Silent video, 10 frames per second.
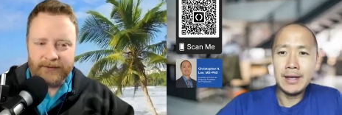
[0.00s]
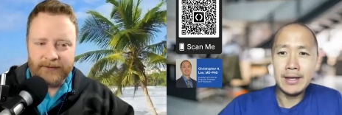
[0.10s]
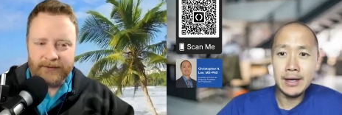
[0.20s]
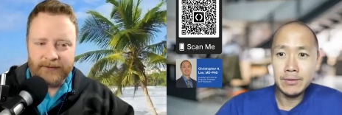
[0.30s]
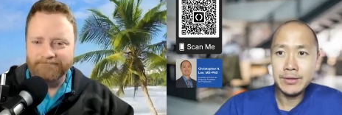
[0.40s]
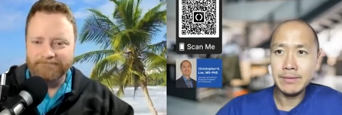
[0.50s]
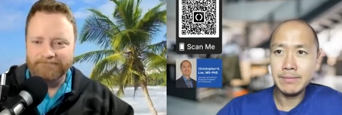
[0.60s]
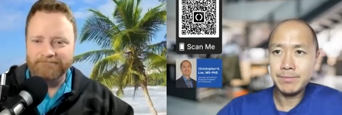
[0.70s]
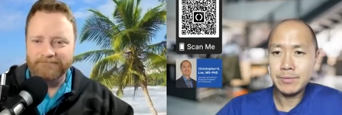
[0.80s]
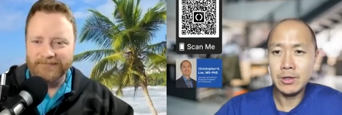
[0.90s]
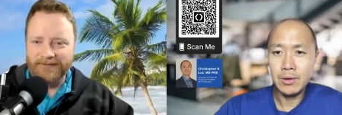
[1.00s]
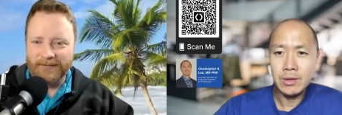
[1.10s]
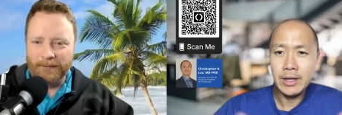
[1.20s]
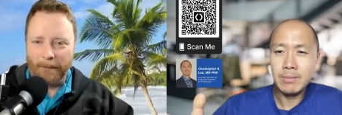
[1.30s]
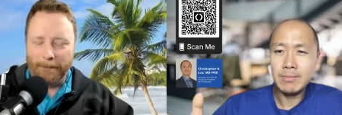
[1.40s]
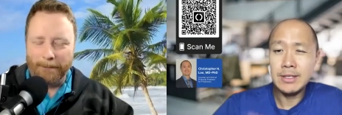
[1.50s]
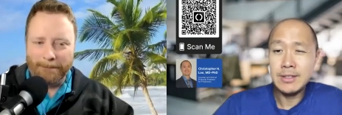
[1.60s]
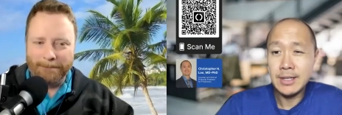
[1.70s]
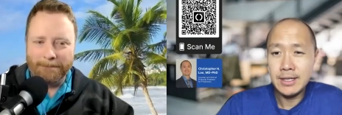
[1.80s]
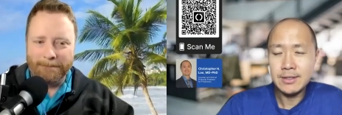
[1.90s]
Speaker 1: account and you know claim
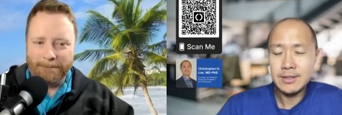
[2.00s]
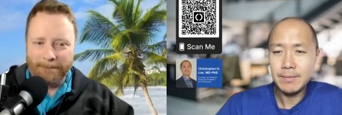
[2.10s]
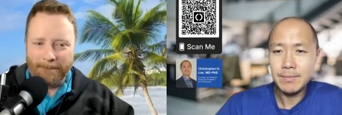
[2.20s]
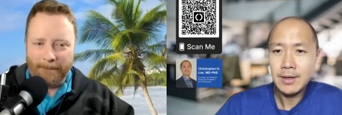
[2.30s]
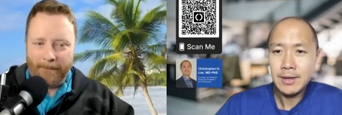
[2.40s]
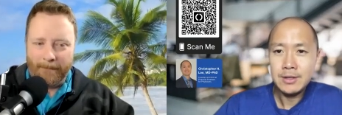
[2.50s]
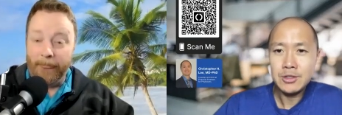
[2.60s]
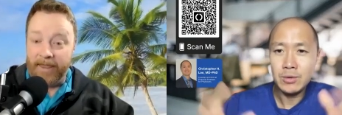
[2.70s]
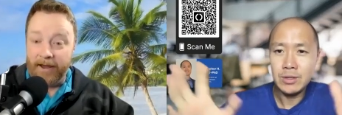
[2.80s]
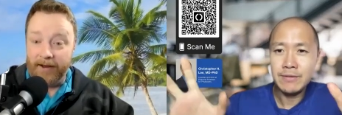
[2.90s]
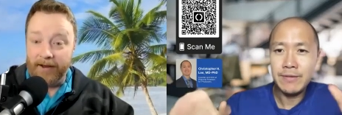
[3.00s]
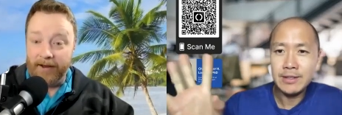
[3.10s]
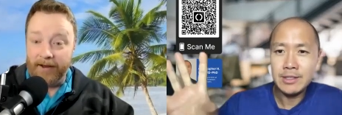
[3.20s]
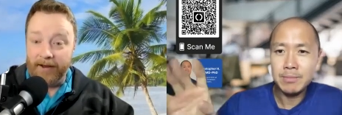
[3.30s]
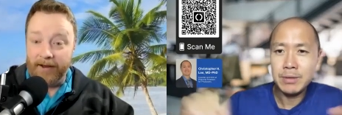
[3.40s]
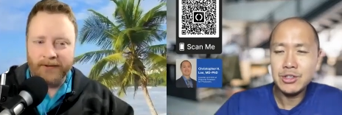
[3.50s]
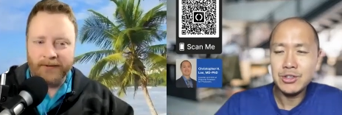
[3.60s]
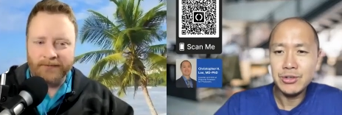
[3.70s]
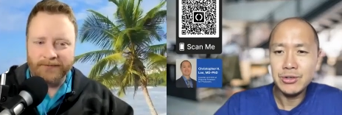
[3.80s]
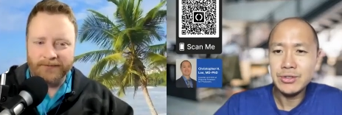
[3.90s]
these things and yeah, show yeah. these fancy
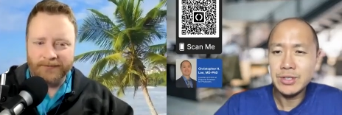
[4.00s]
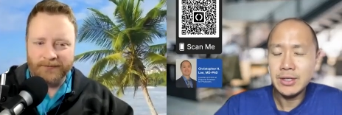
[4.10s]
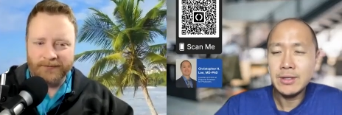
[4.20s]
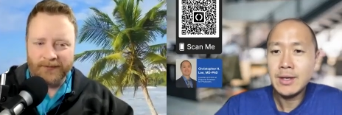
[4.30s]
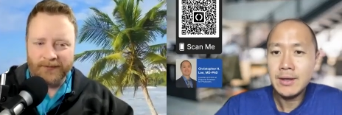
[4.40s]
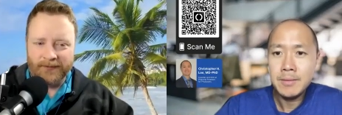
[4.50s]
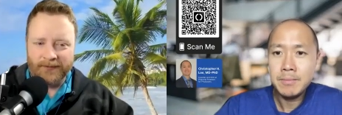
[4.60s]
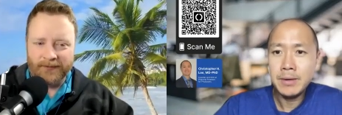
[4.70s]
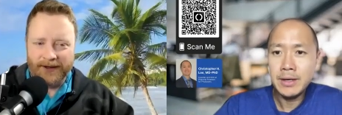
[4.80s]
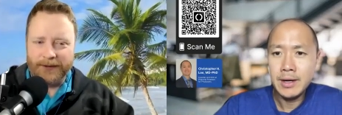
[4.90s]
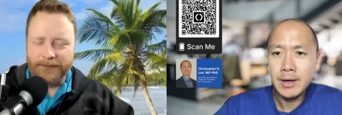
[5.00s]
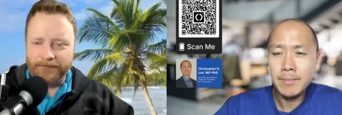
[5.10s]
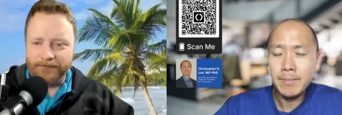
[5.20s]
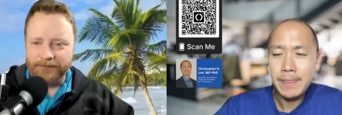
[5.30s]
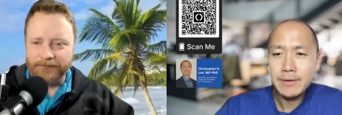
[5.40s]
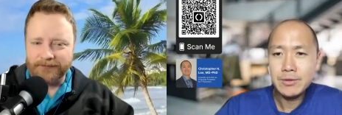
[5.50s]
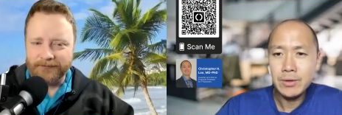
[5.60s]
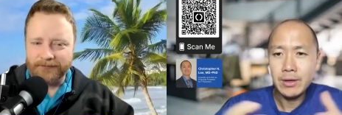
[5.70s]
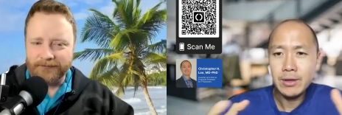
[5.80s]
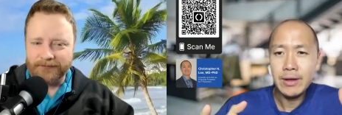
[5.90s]
pictures and but um so
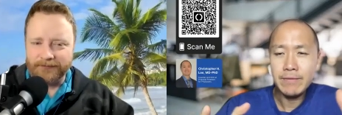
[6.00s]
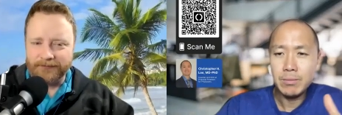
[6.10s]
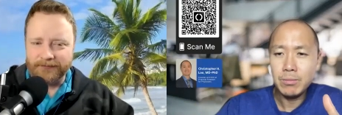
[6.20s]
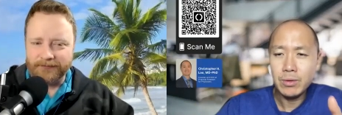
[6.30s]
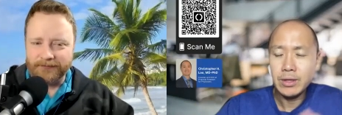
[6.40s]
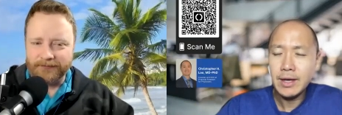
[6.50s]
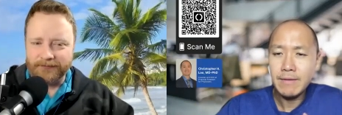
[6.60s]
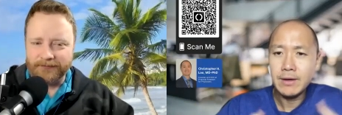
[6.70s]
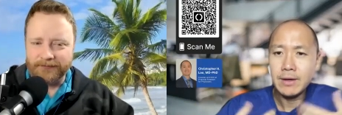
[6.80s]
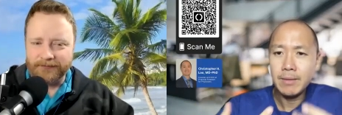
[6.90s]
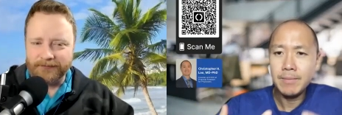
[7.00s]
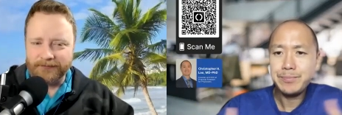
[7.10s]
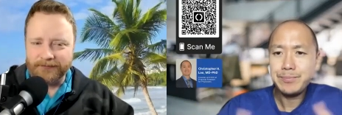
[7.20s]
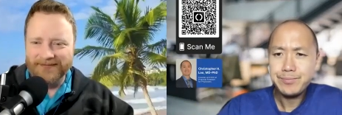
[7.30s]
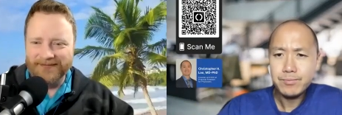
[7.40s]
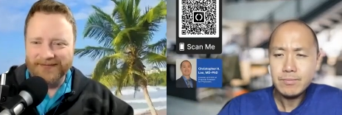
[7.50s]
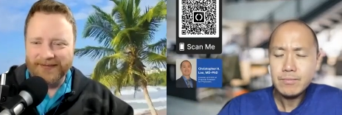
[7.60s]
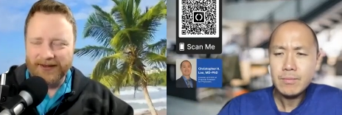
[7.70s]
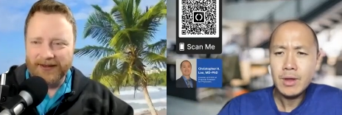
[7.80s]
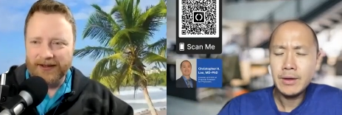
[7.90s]
there you have to really have a
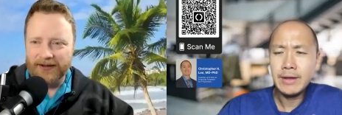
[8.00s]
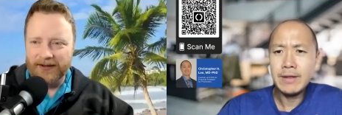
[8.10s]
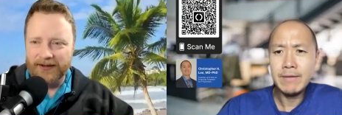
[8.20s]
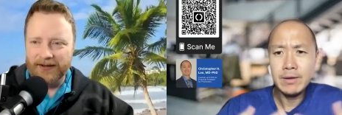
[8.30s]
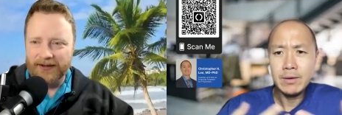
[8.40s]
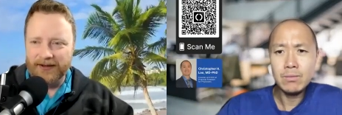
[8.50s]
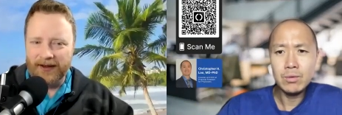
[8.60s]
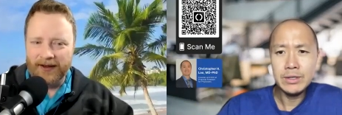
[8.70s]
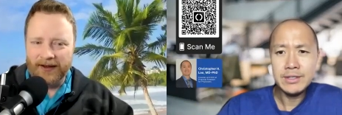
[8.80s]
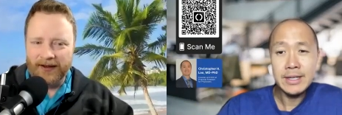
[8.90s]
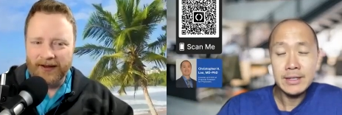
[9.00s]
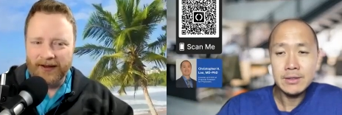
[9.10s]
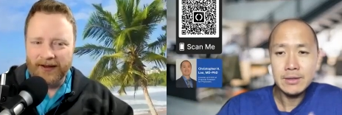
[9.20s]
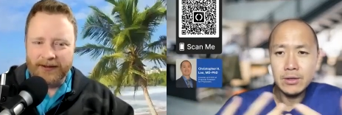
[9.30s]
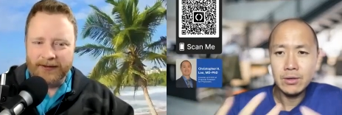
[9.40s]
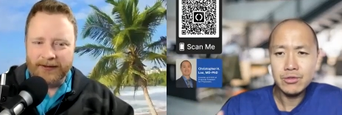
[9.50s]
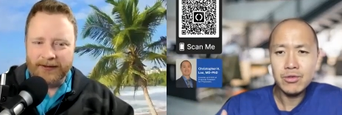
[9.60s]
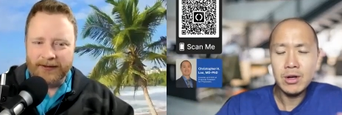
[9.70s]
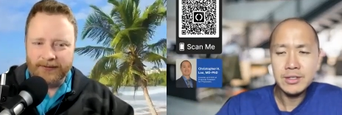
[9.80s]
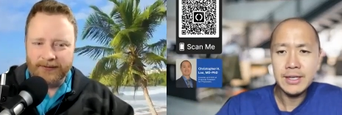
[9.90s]
you have to have a really sense you know
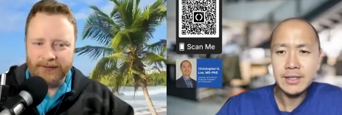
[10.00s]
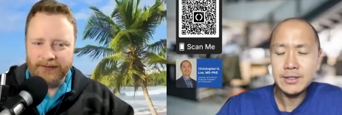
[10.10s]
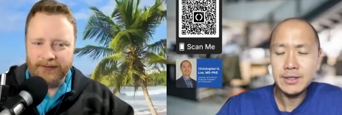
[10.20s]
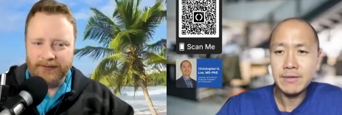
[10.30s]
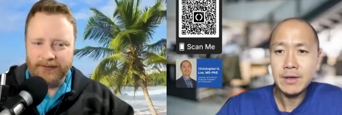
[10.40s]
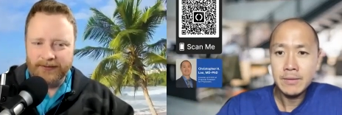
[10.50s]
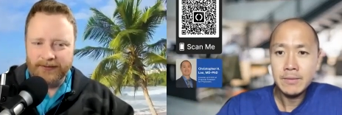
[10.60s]
strong sense of